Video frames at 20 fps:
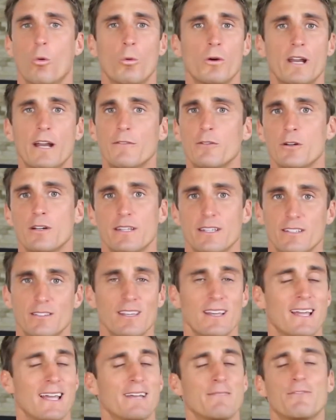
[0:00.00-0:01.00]
whatever it
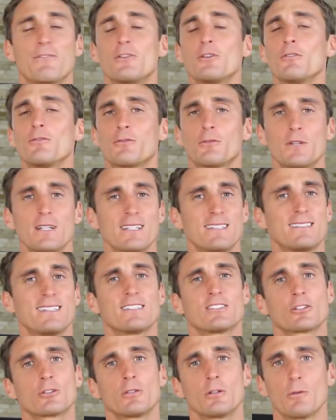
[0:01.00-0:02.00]
is, and feel free to
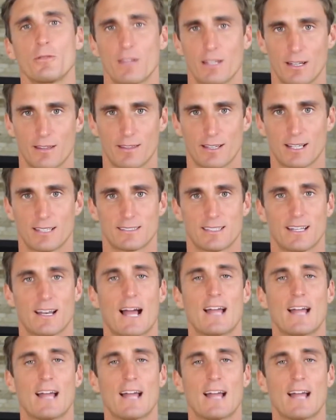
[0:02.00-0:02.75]
disagree with anything I said.